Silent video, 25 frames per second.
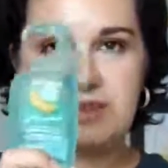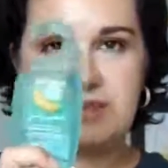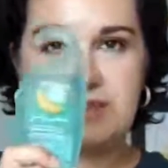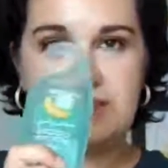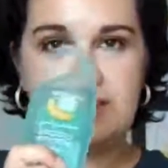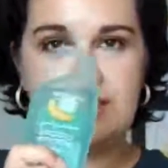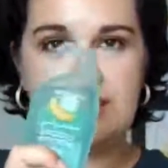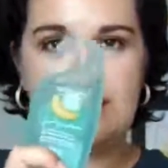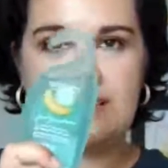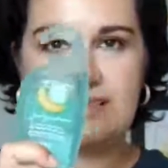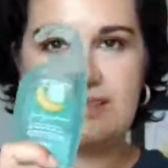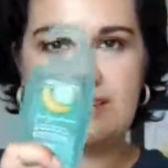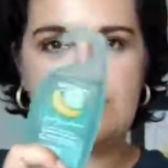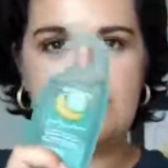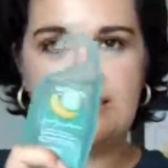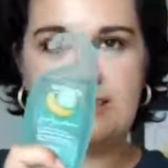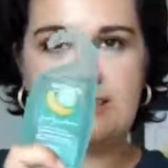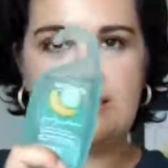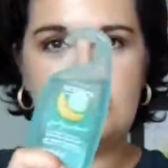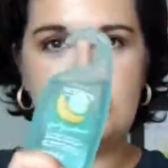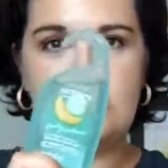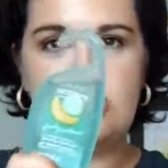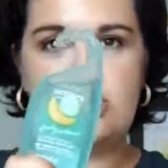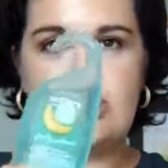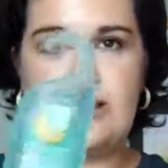
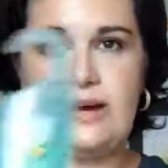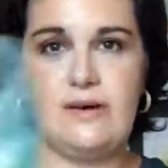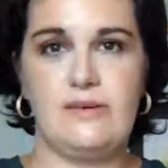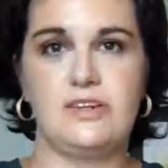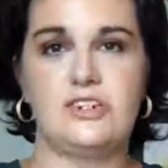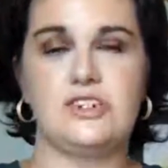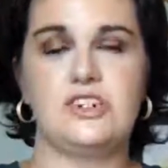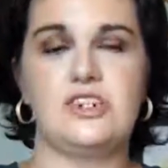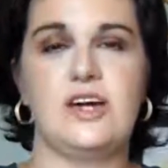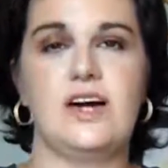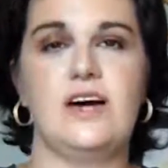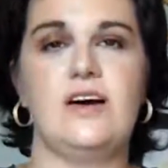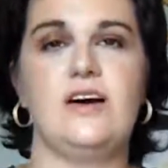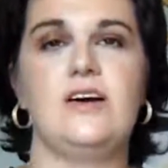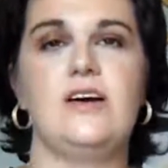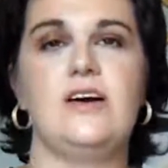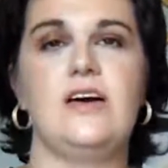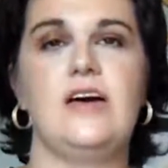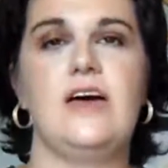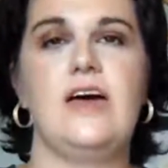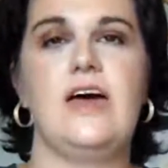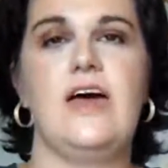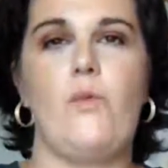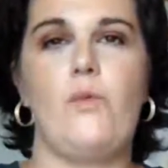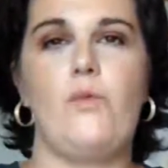Senses shower gel,
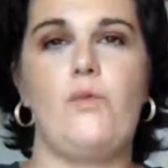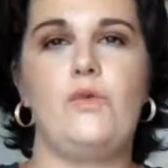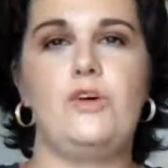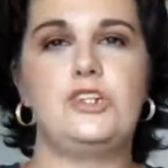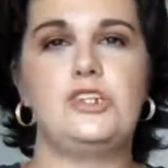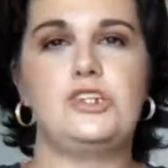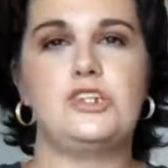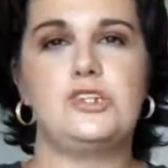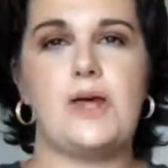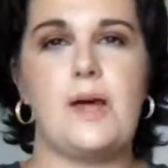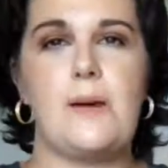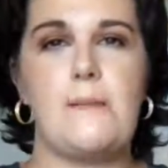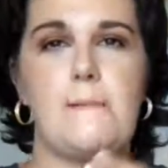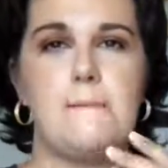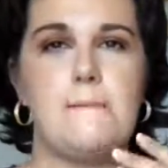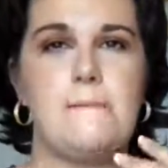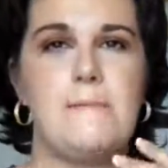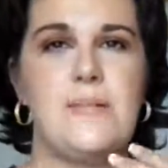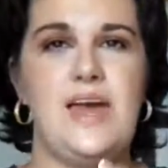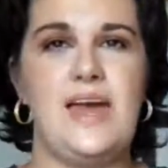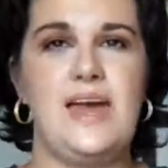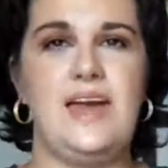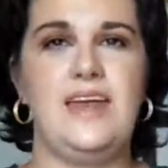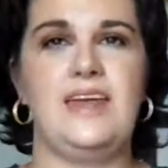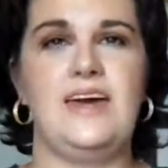which
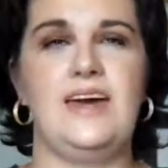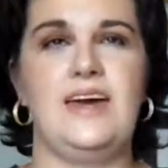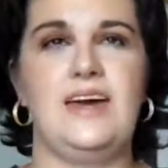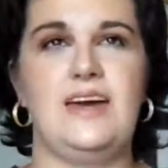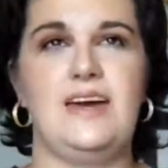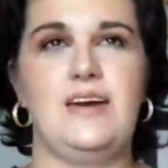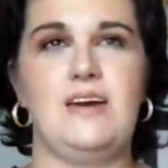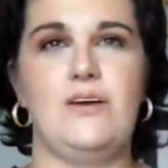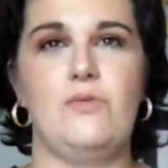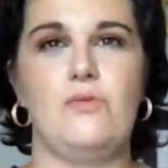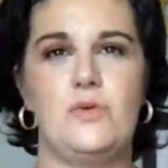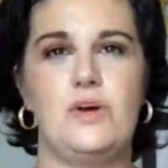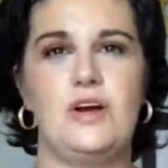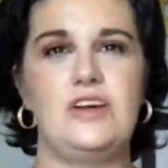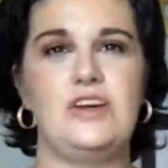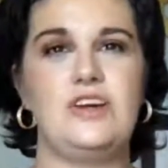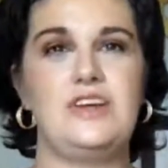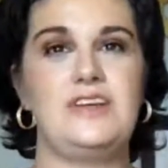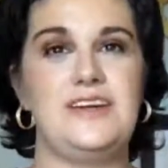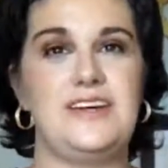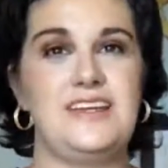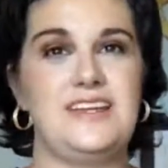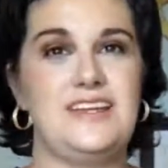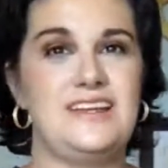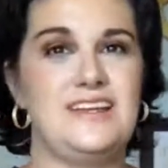made it where
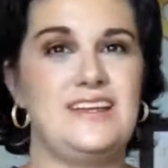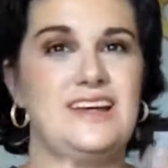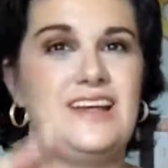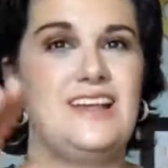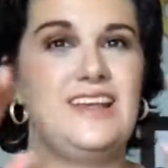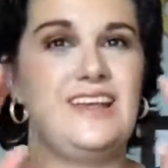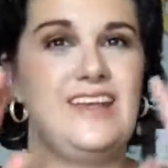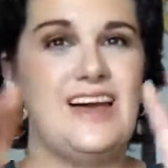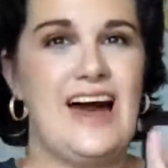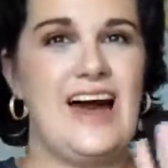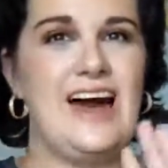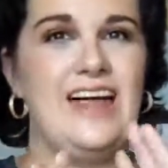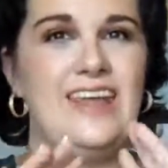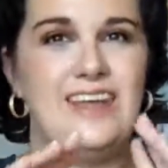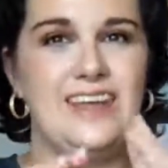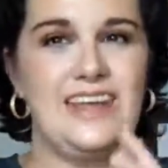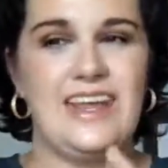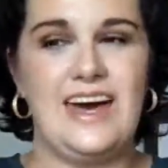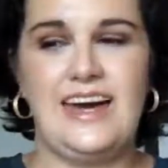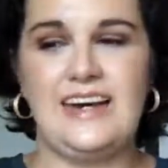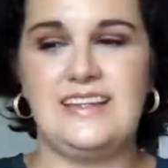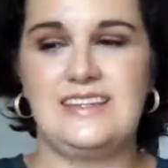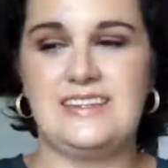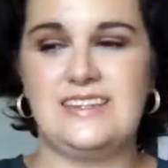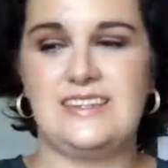you needed a lot
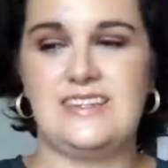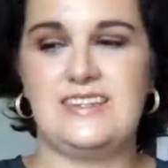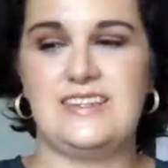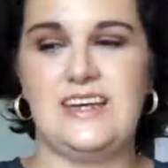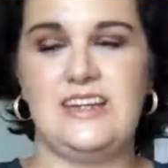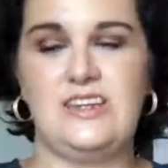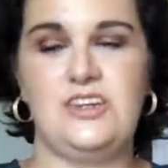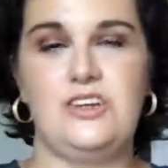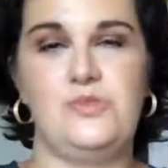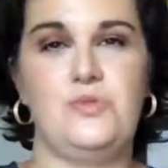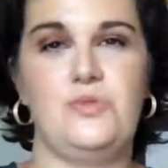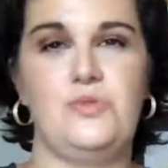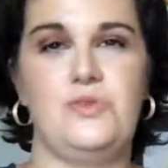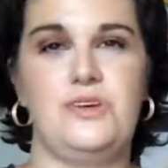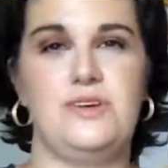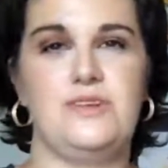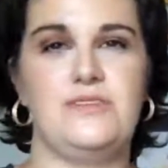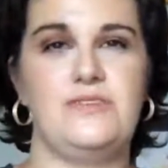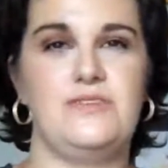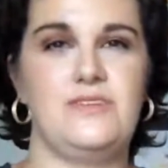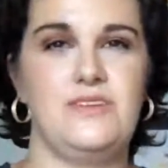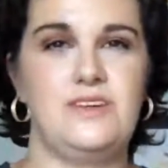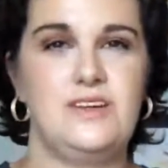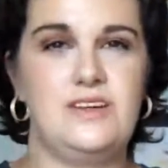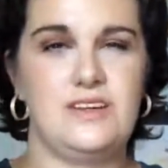less than you would
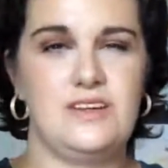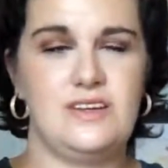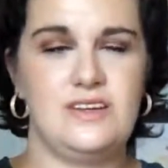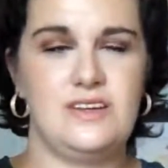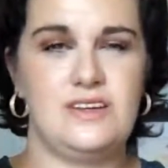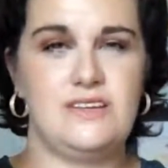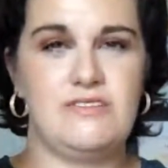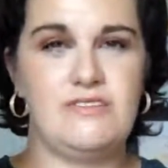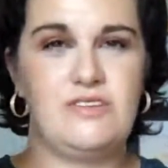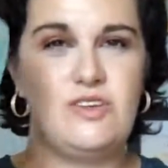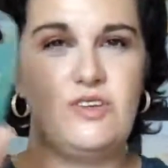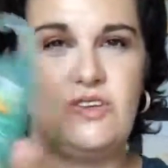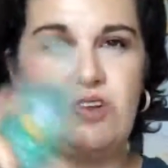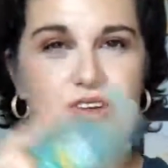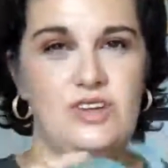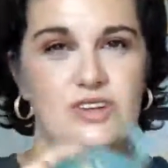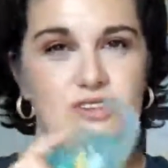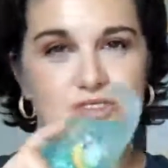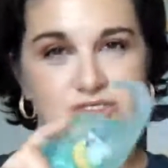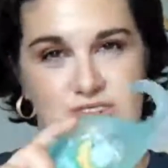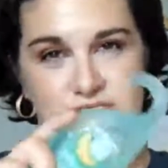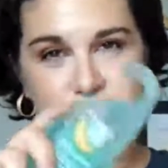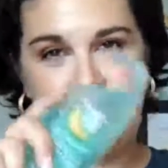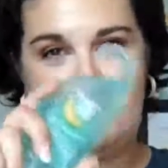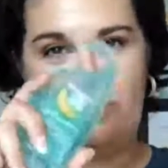have if you
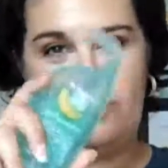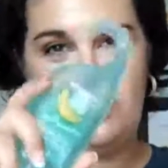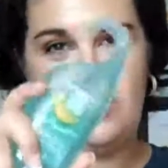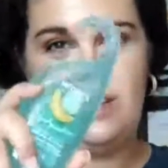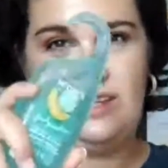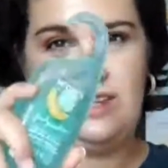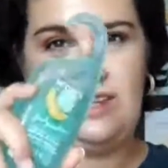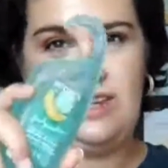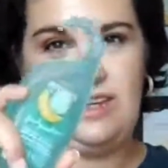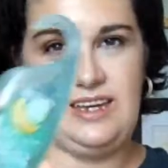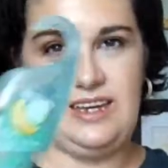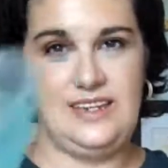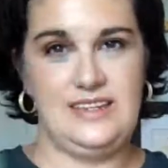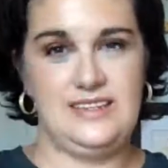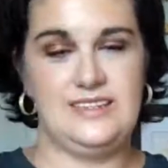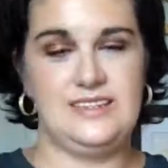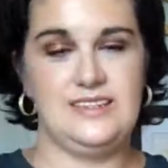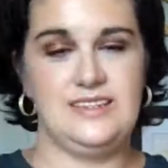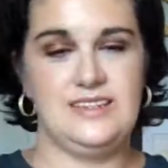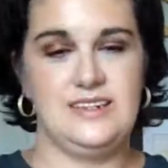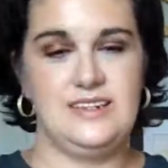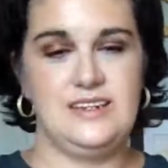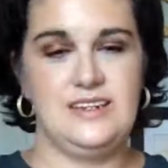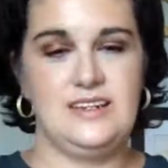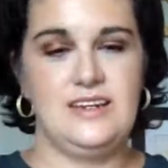used one of
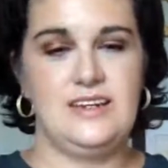these.